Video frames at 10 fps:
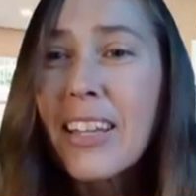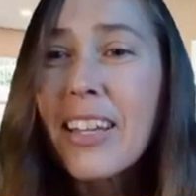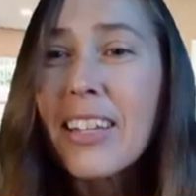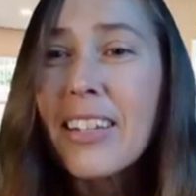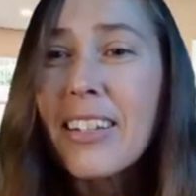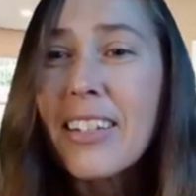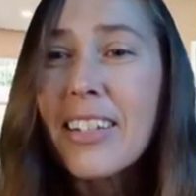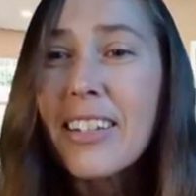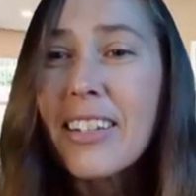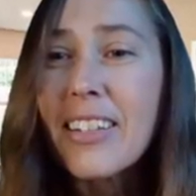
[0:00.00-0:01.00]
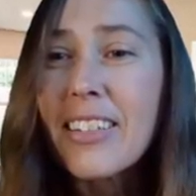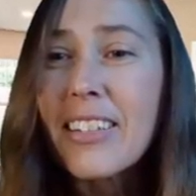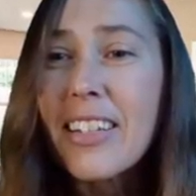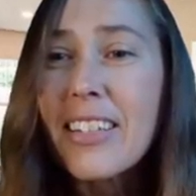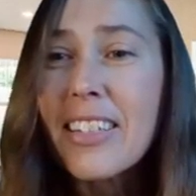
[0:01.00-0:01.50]
yeah, Dina
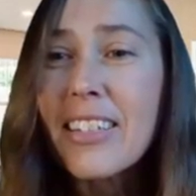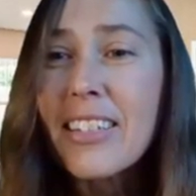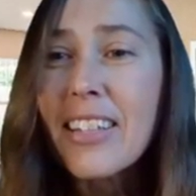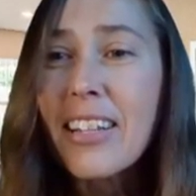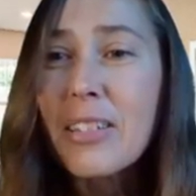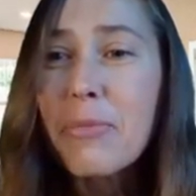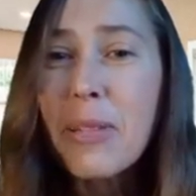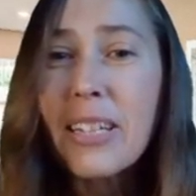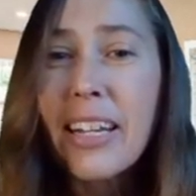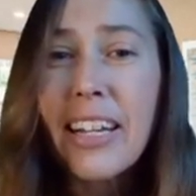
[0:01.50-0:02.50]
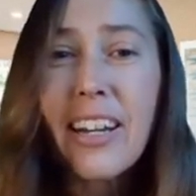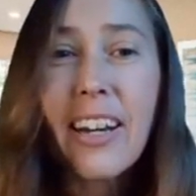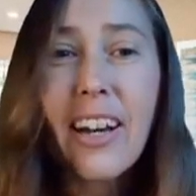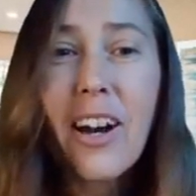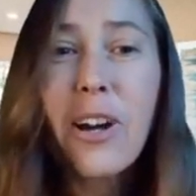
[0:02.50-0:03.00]
says it sounds a bit like
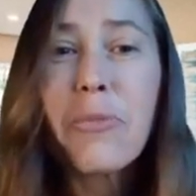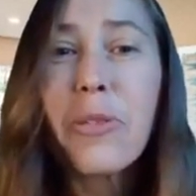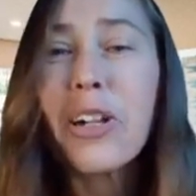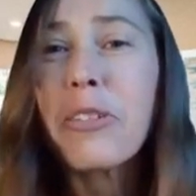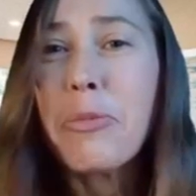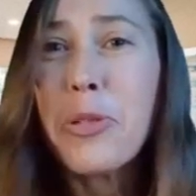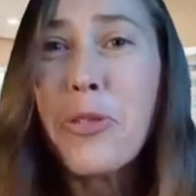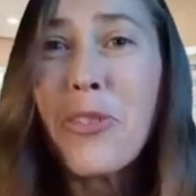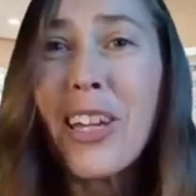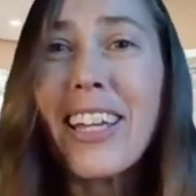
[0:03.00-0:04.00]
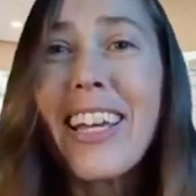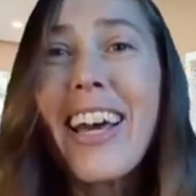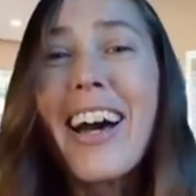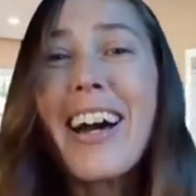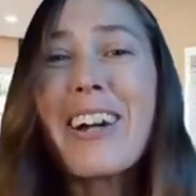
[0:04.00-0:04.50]
a Hallmark movie,
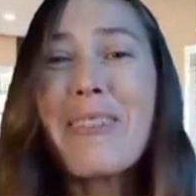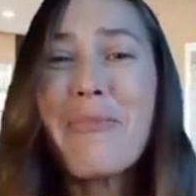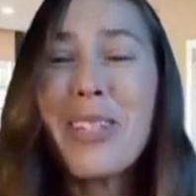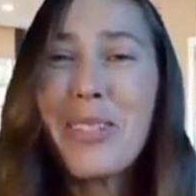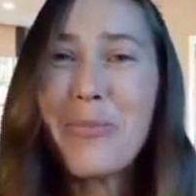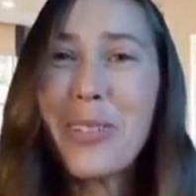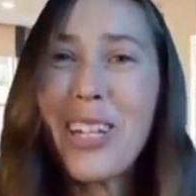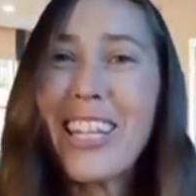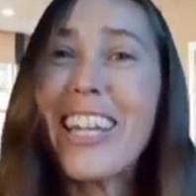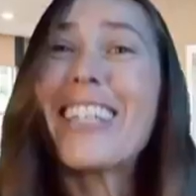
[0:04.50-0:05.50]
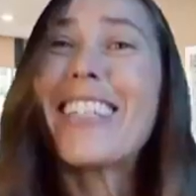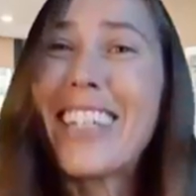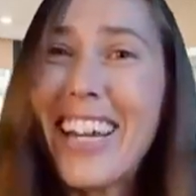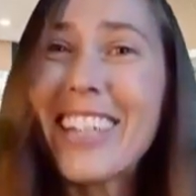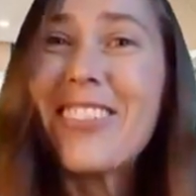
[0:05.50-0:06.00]
this book. Yes,
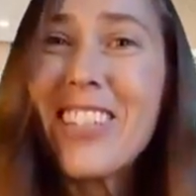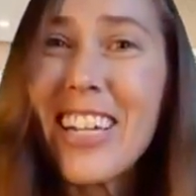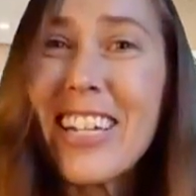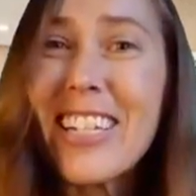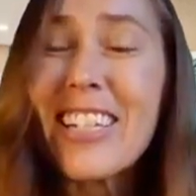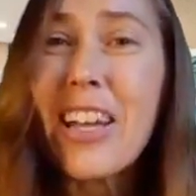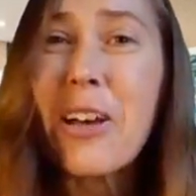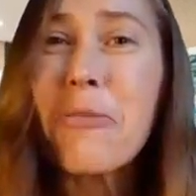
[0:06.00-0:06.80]
it kind of does.